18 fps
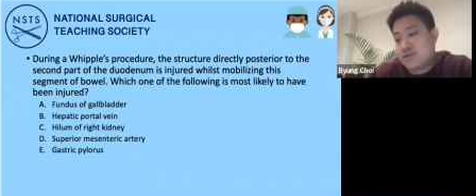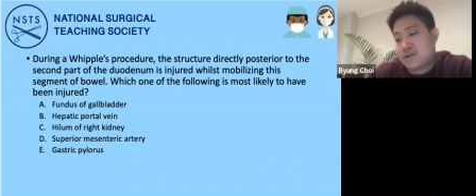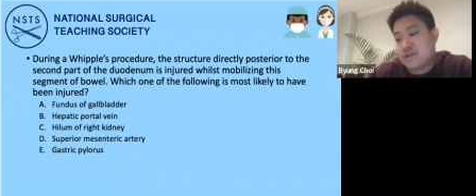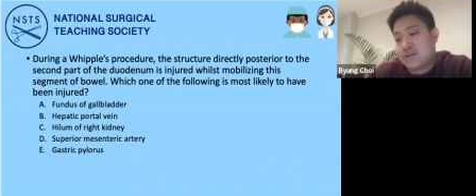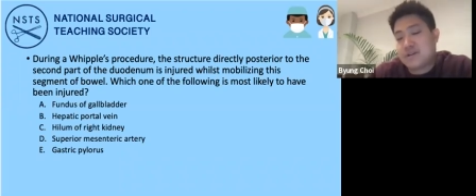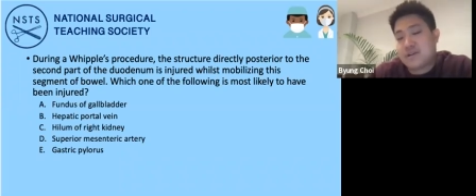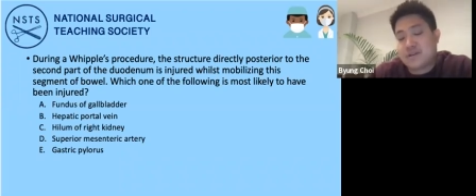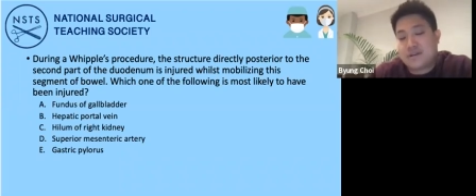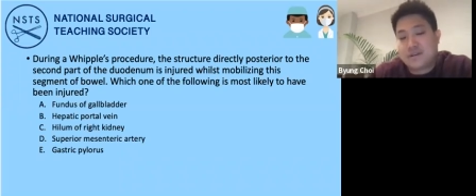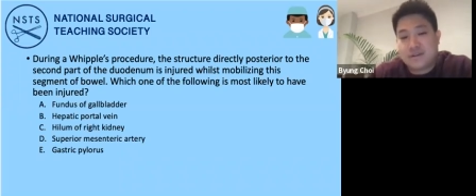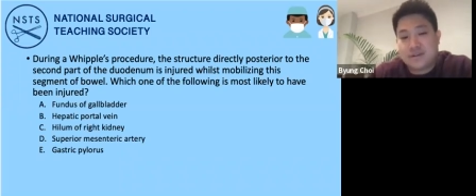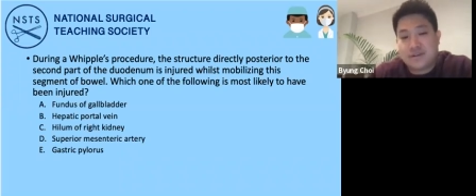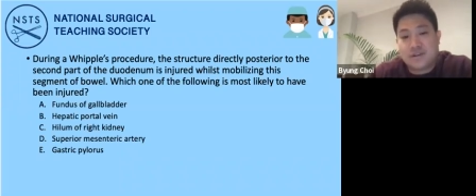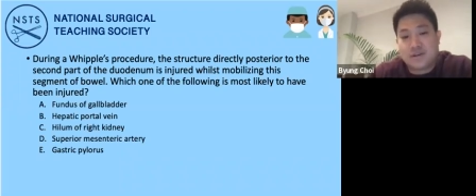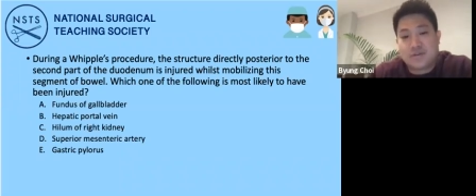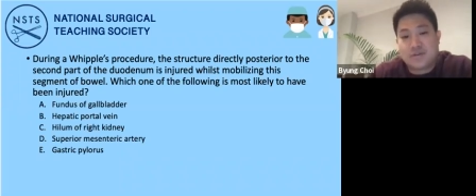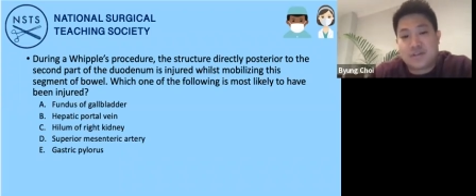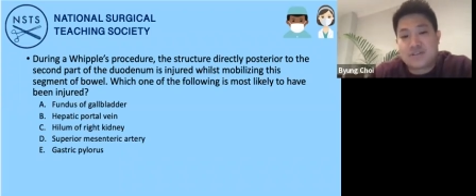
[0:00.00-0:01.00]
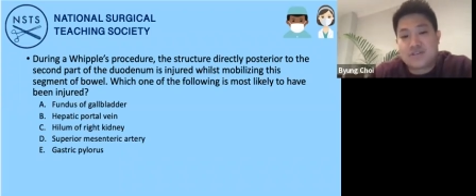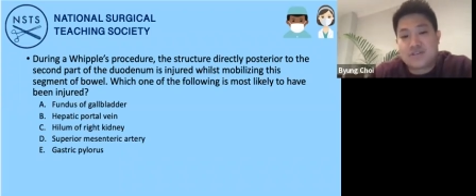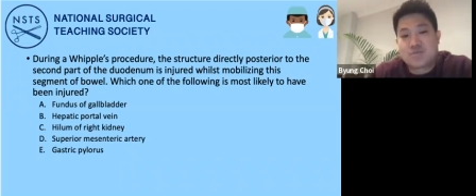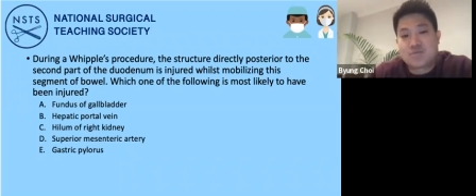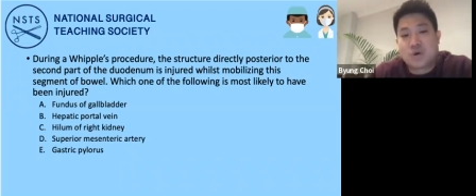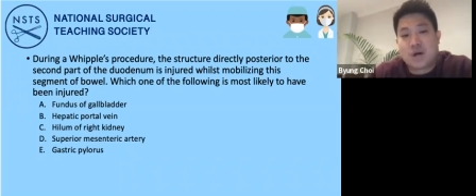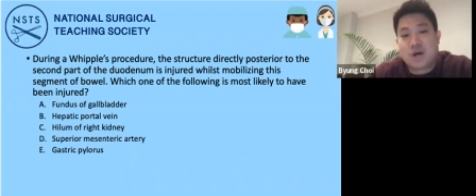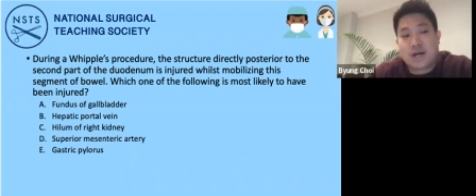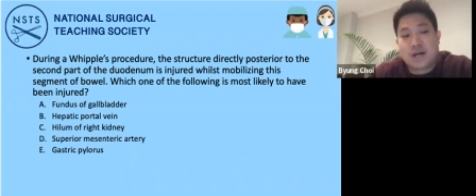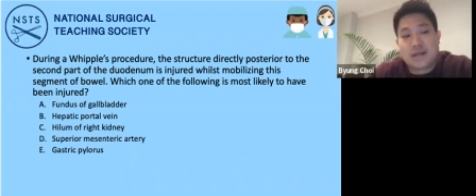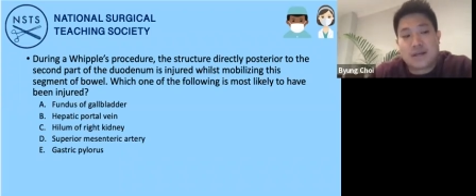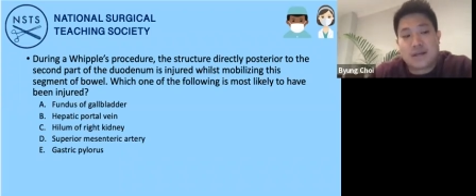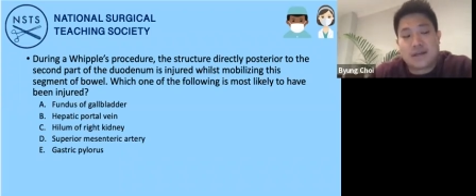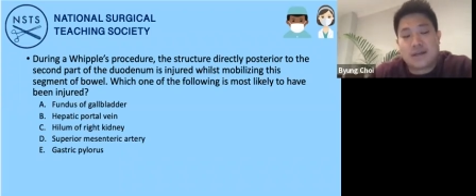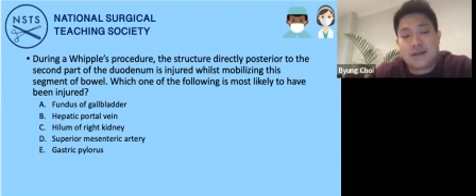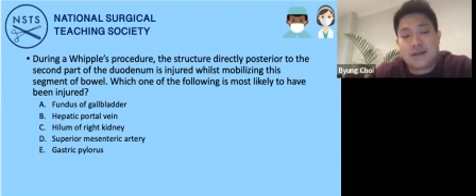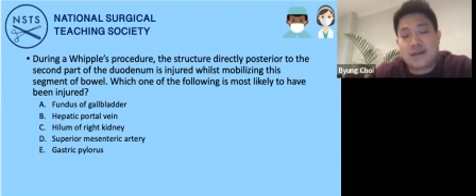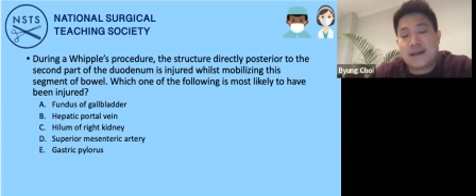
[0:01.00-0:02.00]
and this is
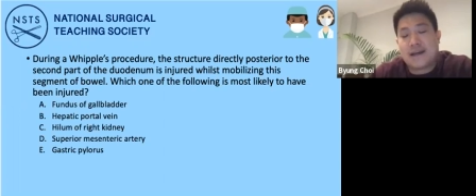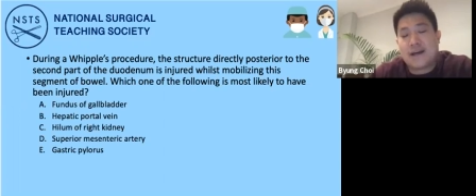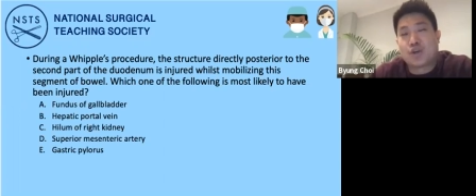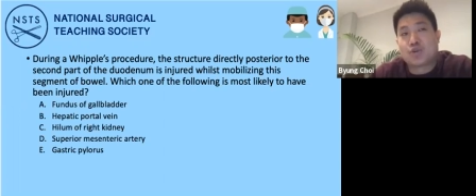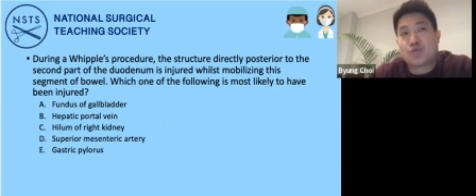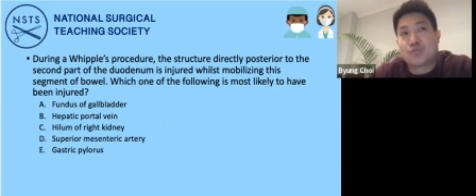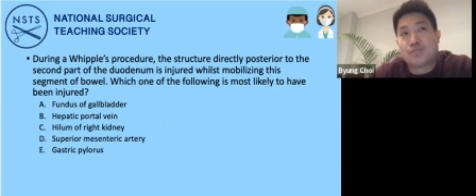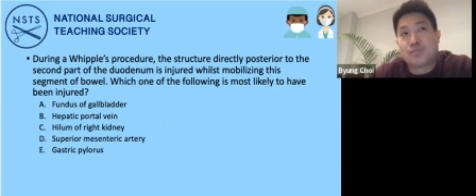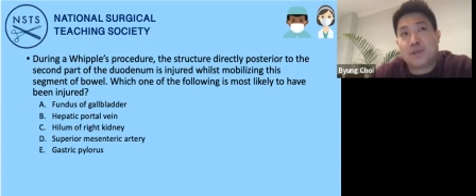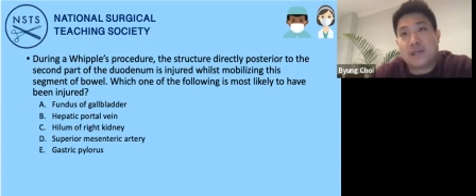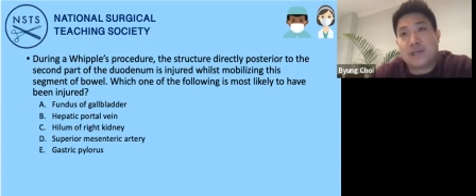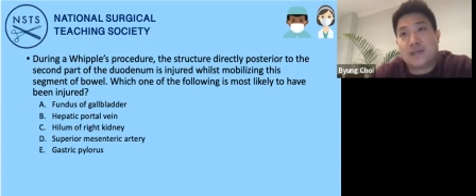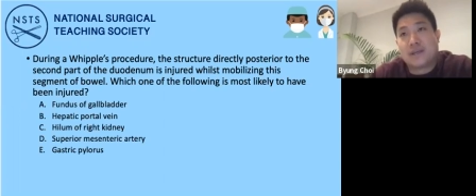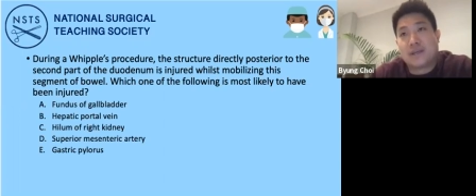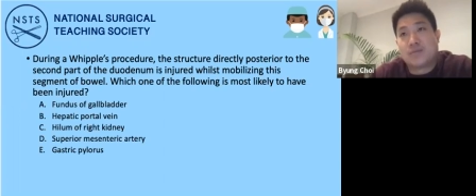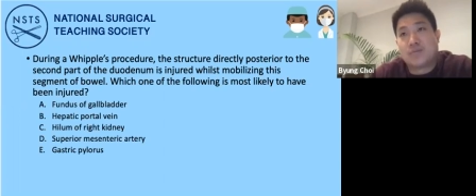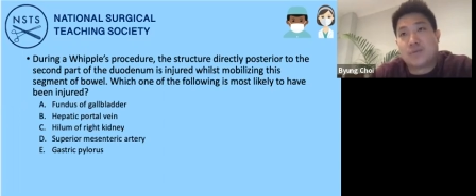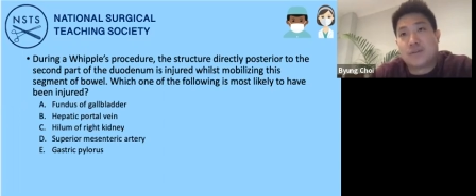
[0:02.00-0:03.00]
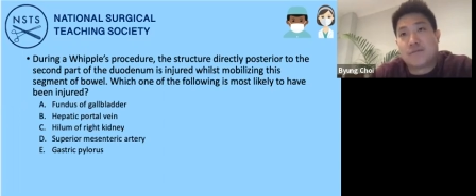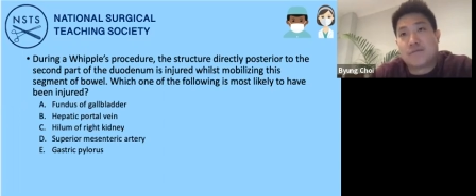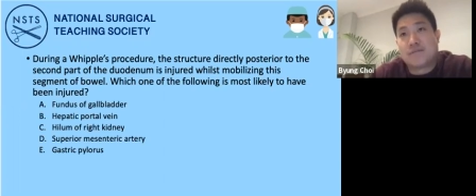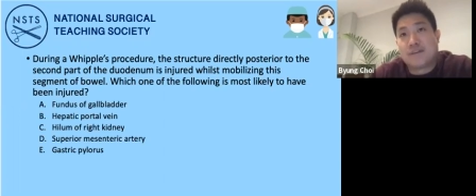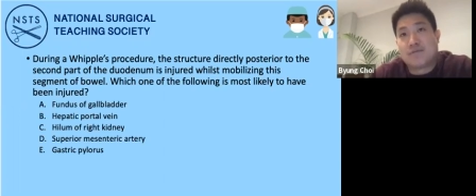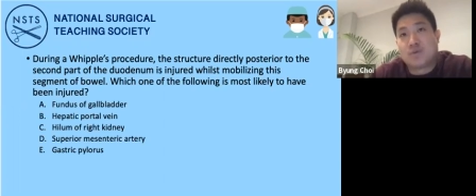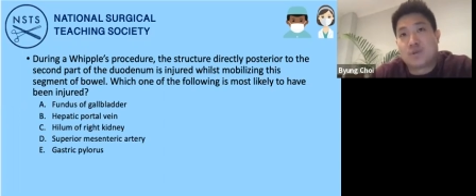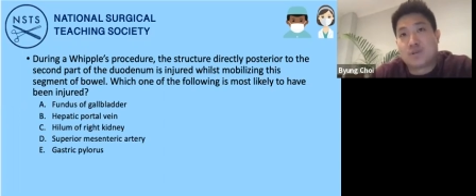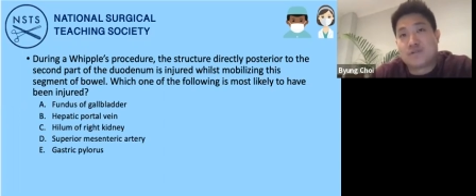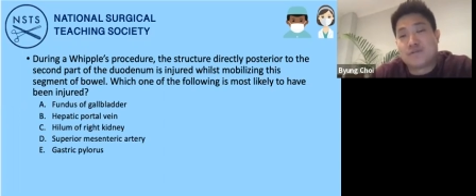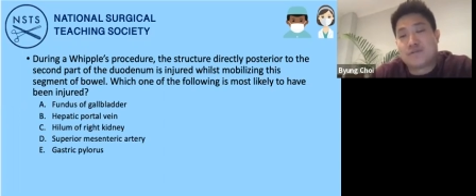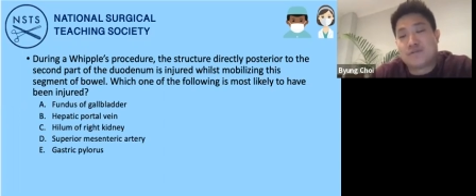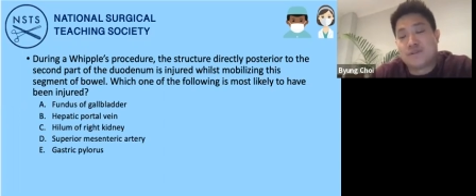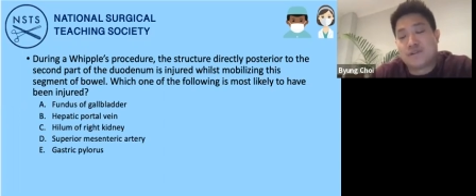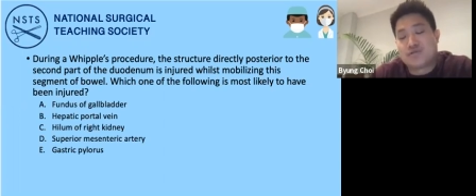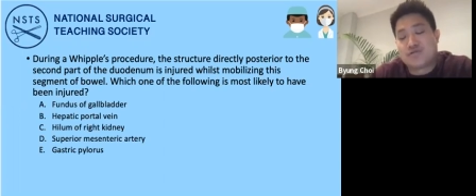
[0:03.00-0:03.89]
why it helped me if I were to